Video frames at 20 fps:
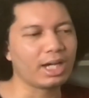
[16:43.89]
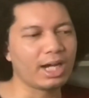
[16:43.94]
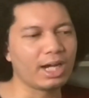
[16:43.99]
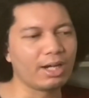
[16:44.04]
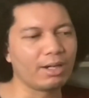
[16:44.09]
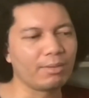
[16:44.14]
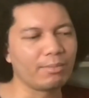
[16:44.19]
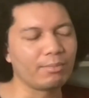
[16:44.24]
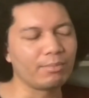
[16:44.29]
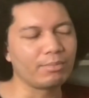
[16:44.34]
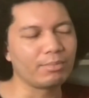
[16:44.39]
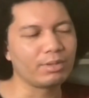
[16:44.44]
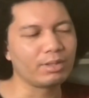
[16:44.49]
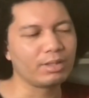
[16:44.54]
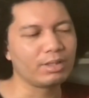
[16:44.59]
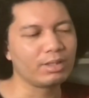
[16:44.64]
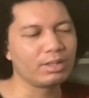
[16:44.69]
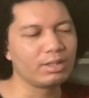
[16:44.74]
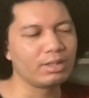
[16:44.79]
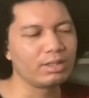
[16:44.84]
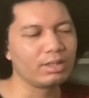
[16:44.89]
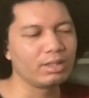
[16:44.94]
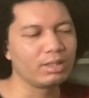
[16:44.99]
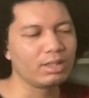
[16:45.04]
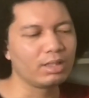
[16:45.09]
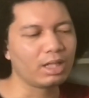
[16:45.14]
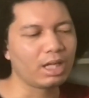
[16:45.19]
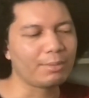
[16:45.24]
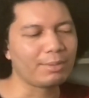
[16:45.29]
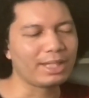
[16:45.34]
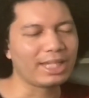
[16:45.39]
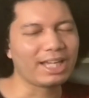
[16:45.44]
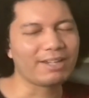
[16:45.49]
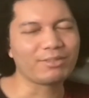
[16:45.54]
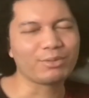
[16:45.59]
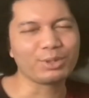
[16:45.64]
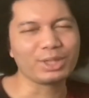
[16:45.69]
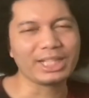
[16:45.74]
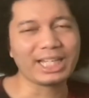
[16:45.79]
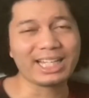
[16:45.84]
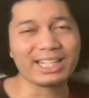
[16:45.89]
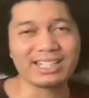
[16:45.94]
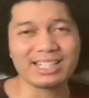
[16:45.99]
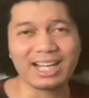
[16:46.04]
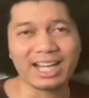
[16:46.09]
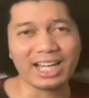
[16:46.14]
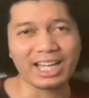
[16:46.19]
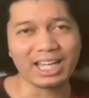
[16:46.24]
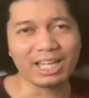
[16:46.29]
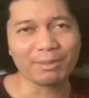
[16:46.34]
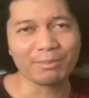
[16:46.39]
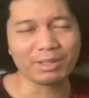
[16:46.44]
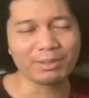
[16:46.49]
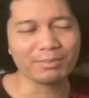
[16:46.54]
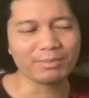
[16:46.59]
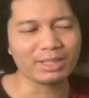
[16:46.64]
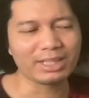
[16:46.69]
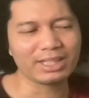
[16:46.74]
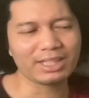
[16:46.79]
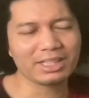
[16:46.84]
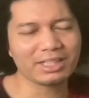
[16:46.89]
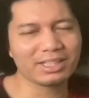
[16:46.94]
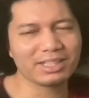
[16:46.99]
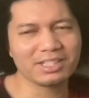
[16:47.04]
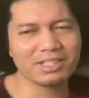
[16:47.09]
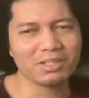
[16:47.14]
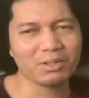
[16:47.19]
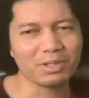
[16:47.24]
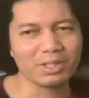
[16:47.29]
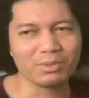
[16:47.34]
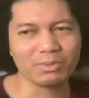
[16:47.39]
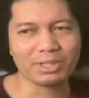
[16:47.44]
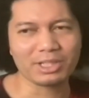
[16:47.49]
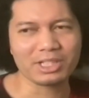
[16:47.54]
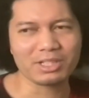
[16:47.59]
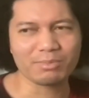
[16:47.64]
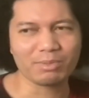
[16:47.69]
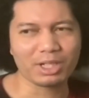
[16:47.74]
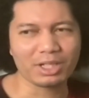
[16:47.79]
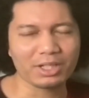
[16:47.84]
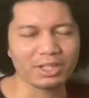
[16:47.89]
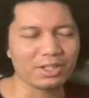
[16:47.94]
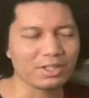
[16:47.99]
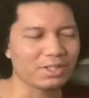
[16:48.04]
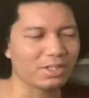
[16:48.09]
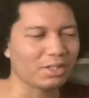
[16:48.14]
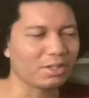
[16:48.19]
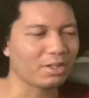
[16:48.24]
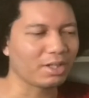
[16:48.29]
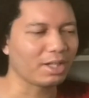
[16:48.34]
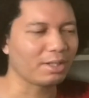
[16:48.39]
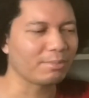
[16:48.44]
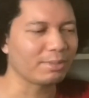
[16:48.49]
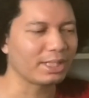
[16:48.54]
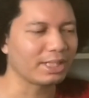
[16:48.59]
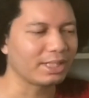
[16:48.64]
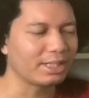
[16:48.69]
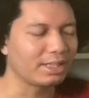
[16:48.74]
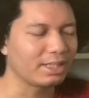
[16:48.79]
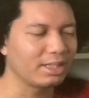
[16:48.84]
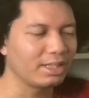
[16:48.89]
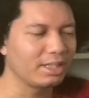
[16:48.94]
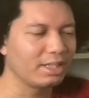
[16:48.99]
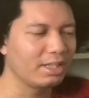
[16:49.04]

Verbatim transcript: I mean, they haven't really had time, and he's always with his brother, so I mean,